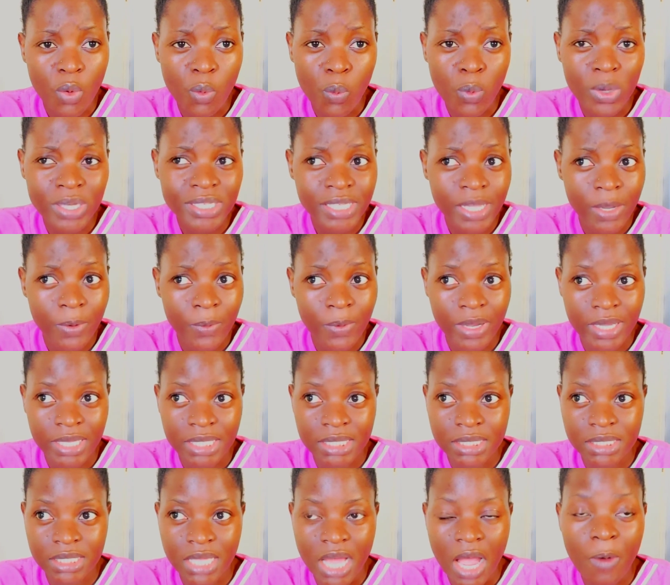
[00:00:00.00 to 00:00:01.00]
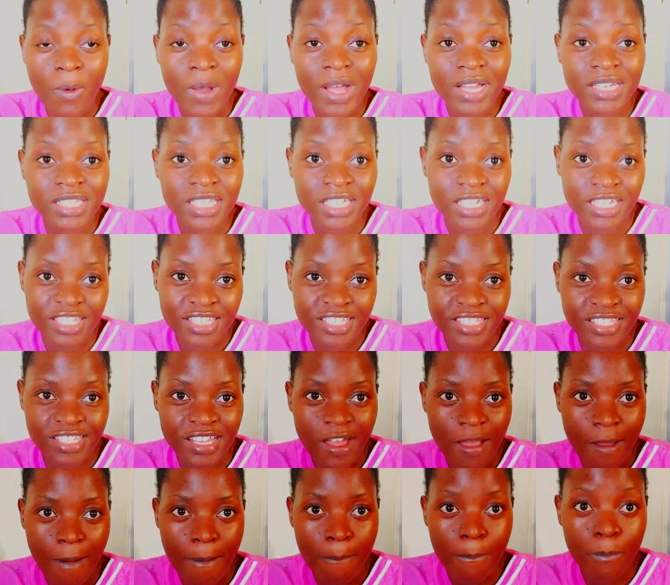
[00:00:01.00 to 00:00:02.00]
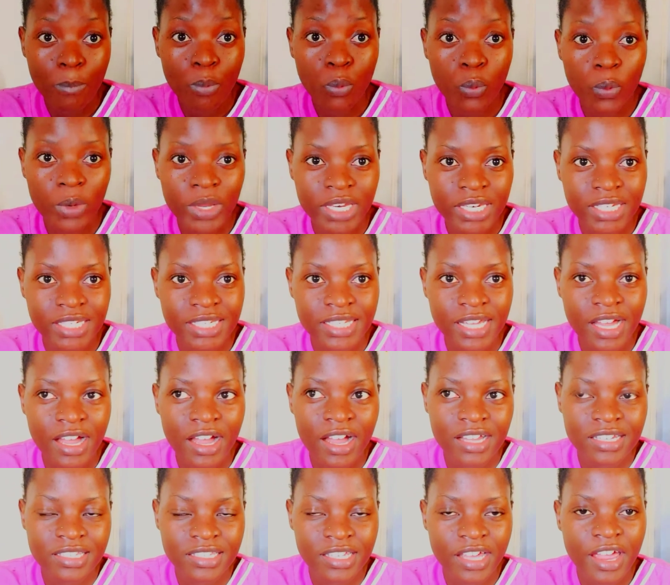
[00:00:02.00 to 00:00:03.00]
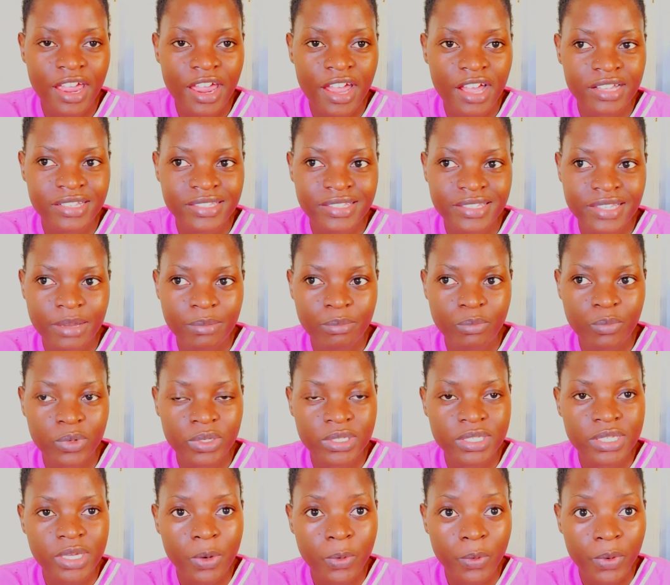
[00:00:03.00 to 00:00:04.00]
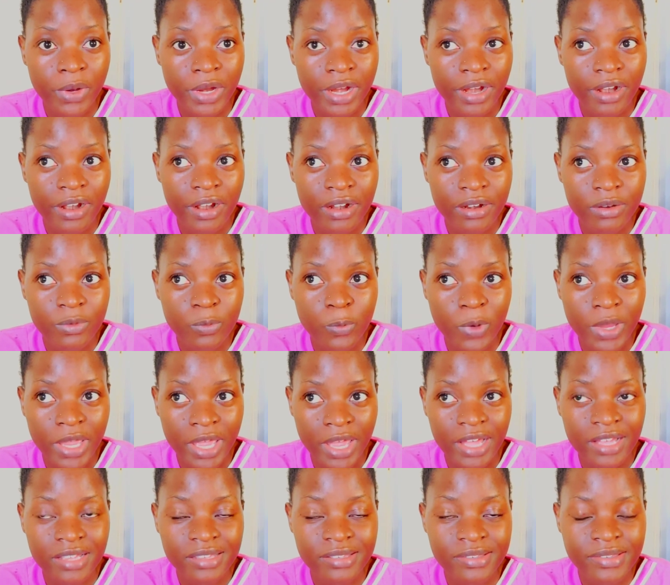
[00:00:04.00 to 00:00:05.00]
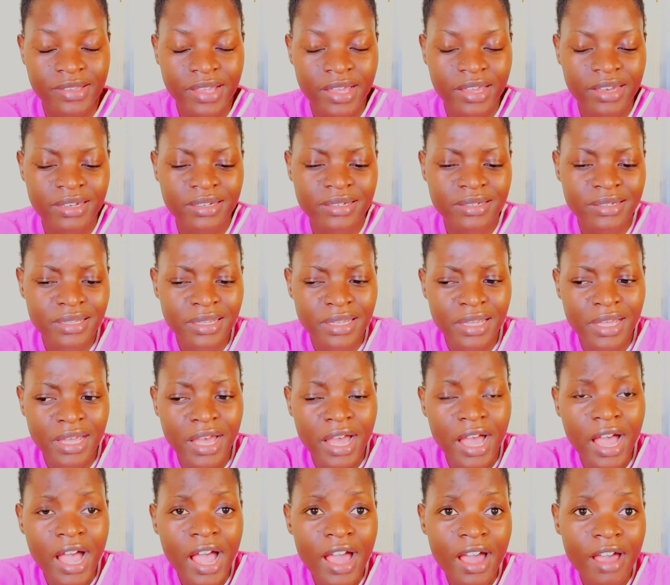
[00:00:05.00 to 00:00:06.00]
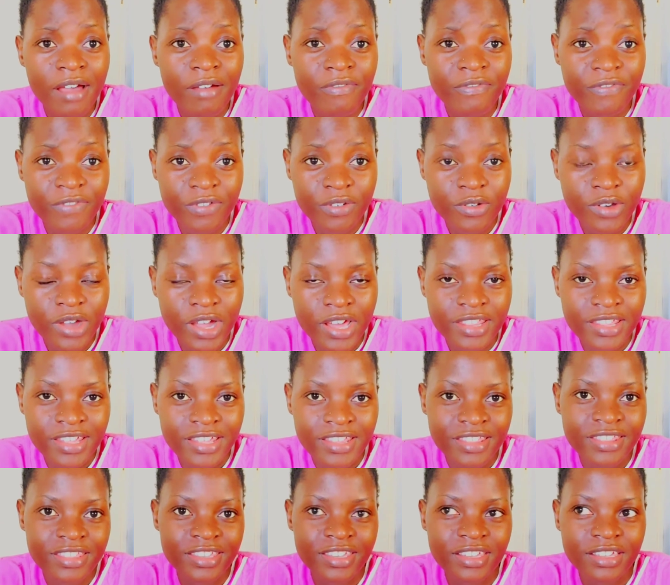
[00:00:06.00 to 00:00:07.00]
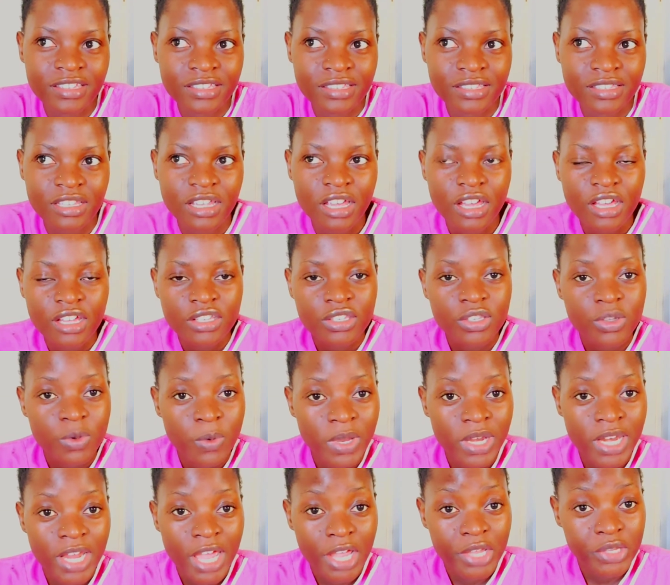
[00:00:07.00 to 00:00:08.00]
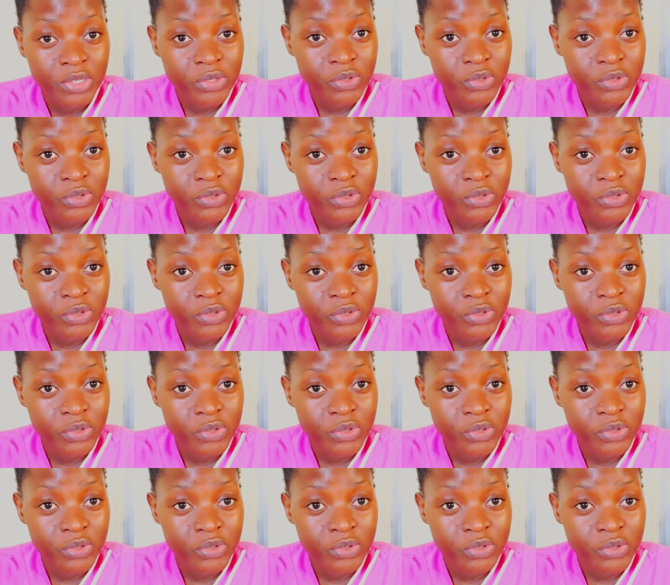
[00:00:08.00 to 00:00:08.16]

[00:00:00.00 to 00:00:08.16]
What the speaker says: what I wanted some winter attire, some winter wears, and a few other things. So when I